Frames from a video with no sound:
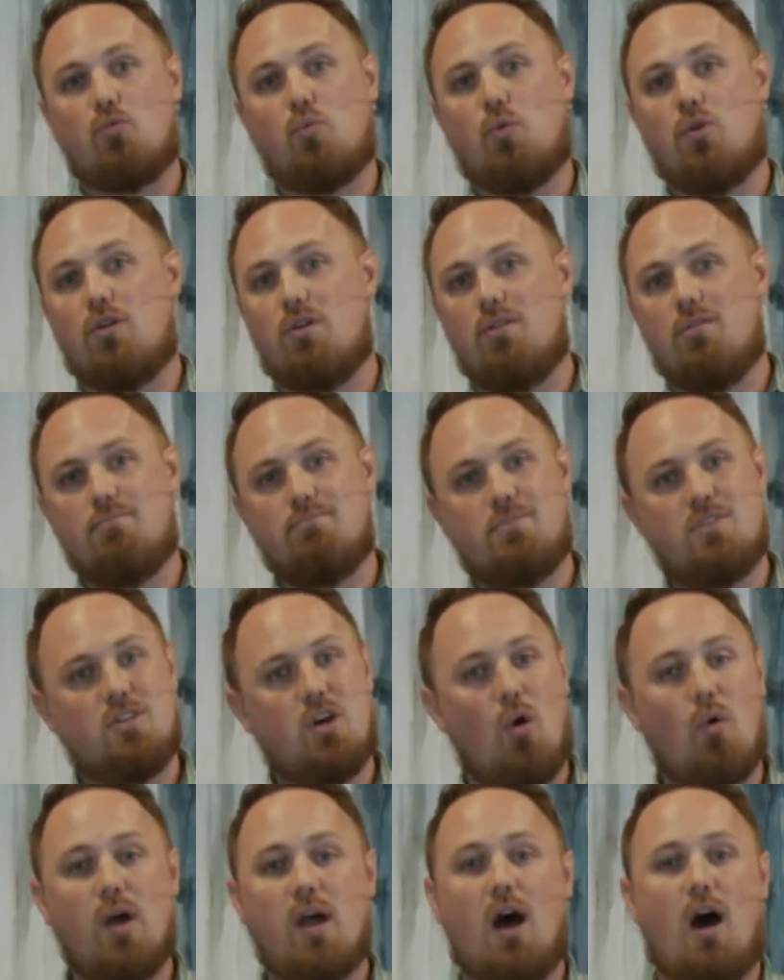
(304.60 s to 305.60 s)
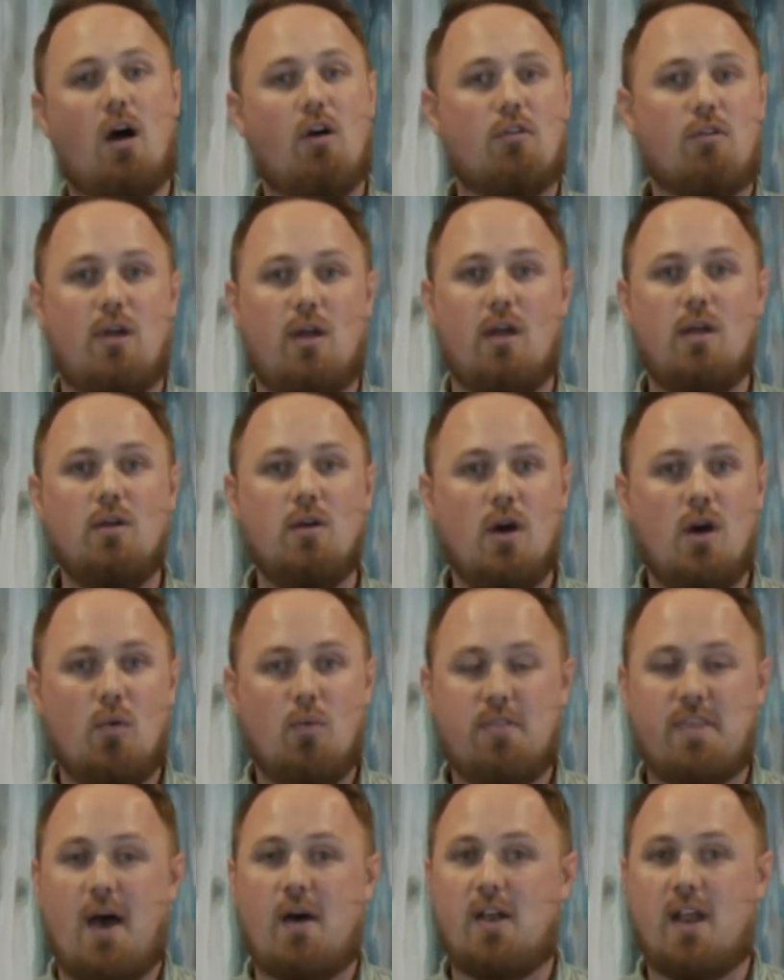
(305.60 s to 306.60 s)
were going hungry
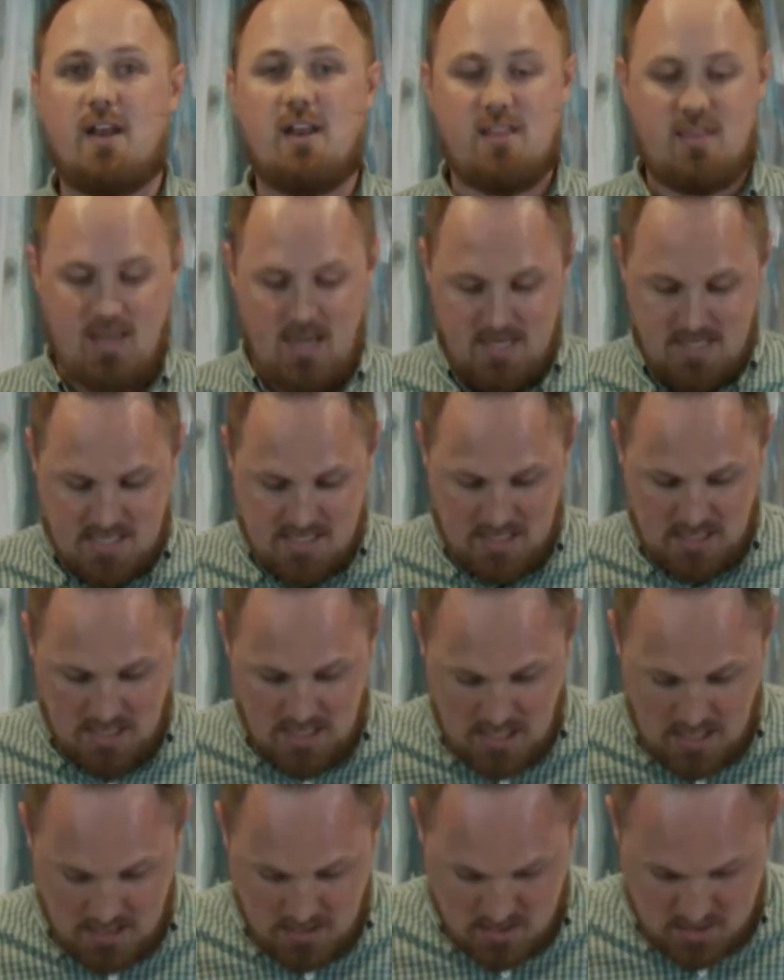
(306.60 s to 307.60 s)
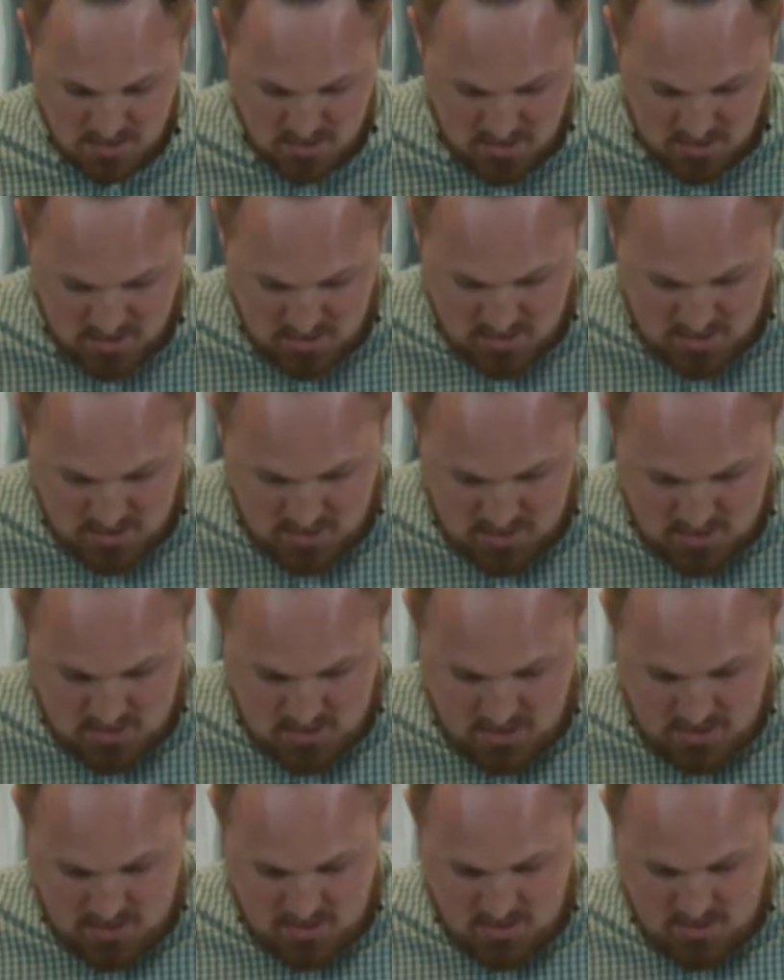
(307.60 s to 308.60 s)
without anything to eat.
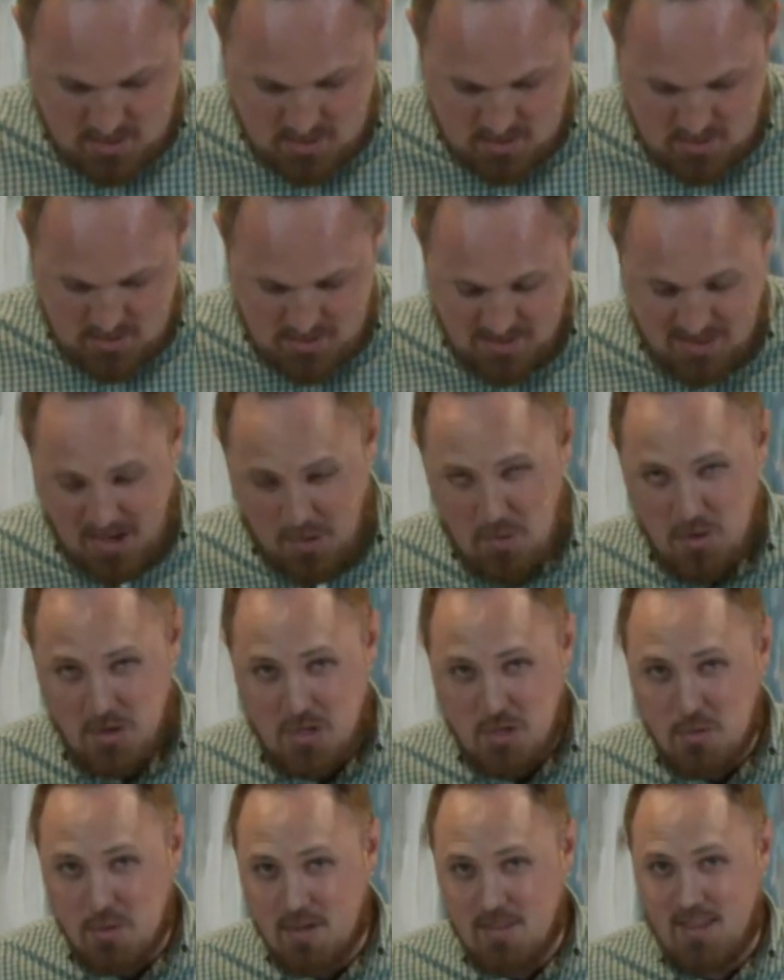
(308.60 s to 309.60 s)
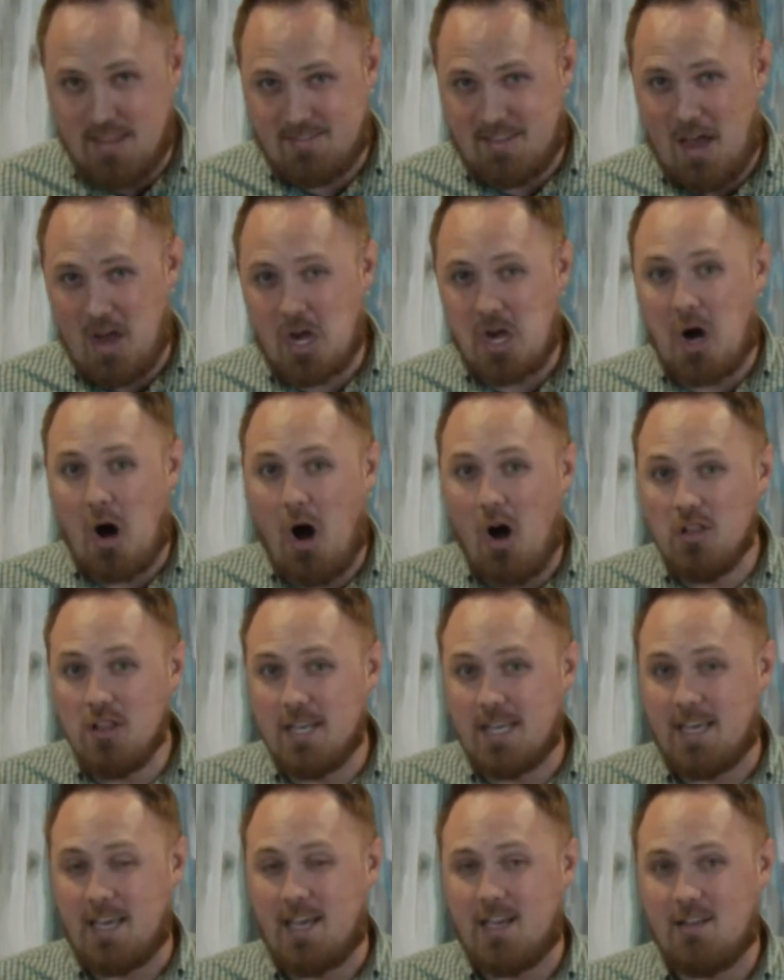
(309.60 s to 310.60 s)
And they were doing this and
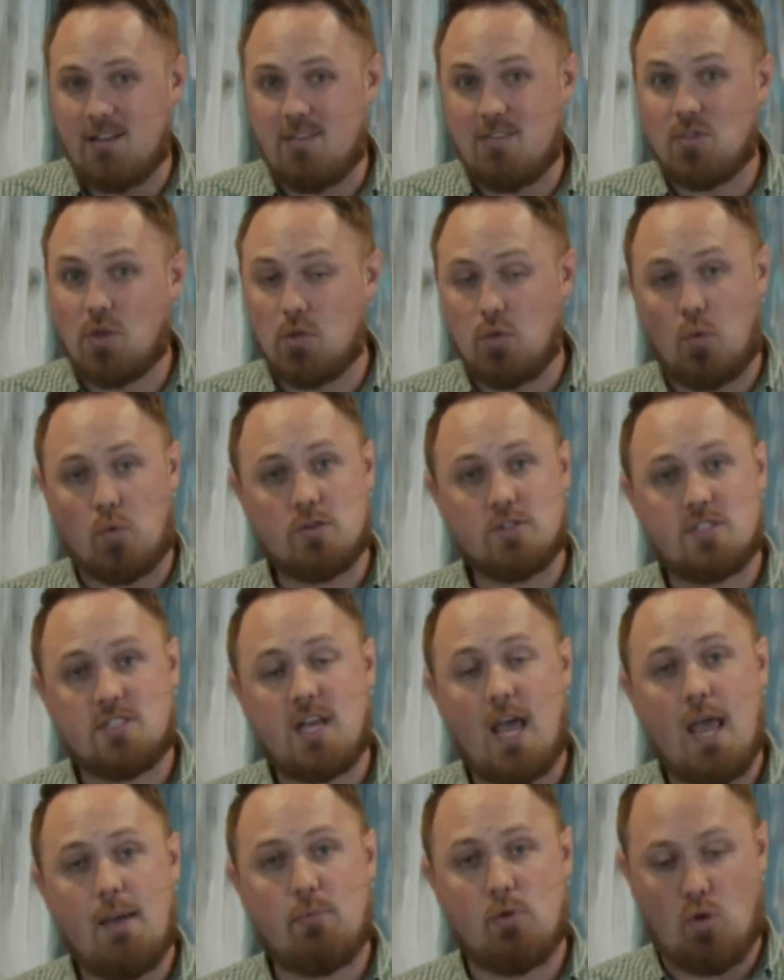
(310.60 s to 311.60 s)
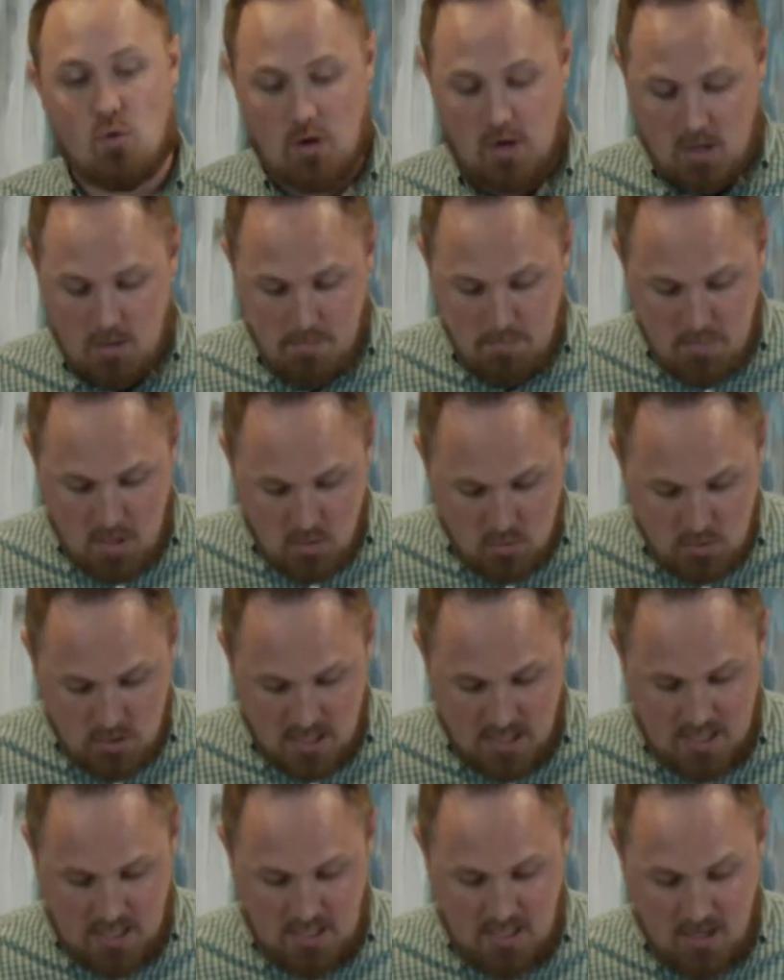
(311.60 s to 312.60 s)
calling it the Lord's table or
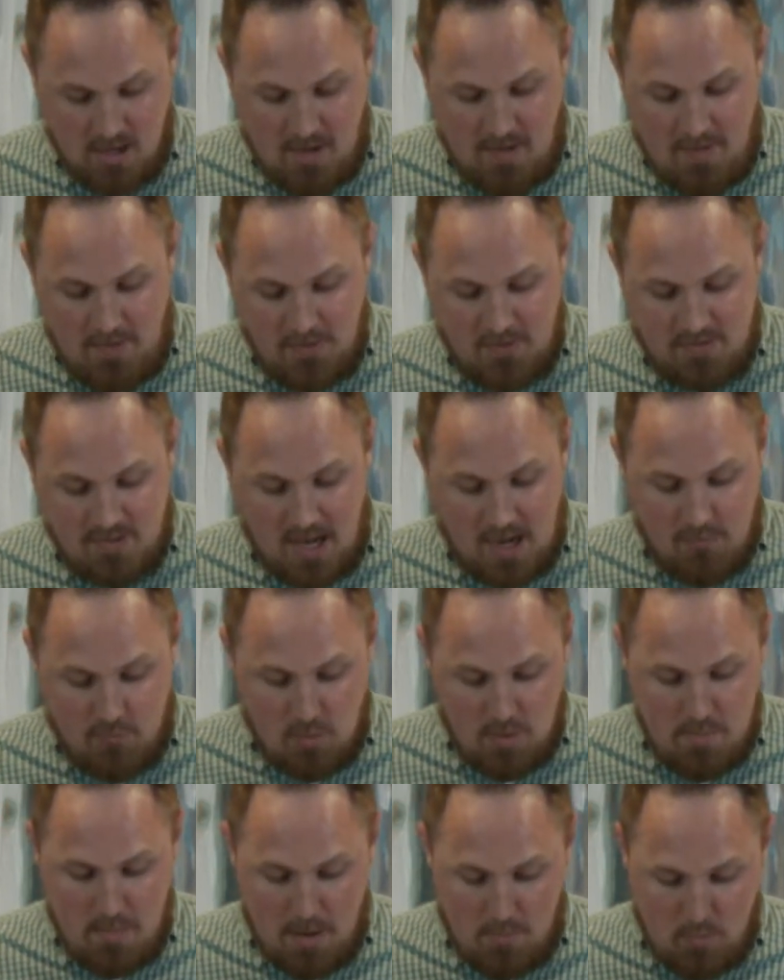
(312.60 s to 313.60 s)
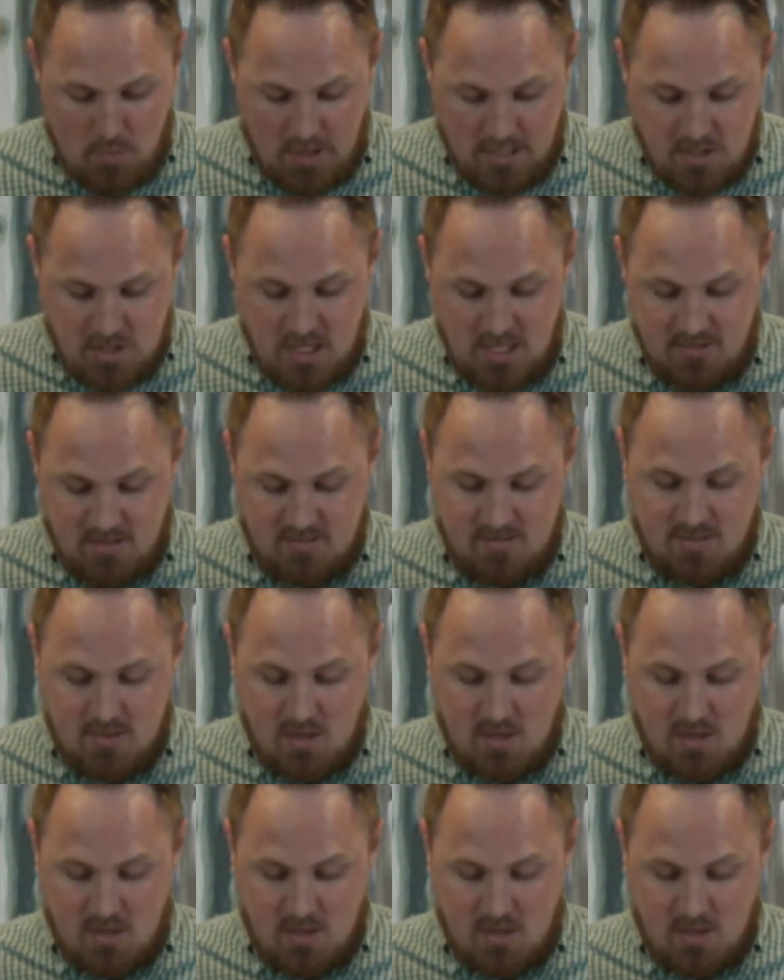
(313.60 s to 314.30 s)
communion. And instead of remembering Jesus,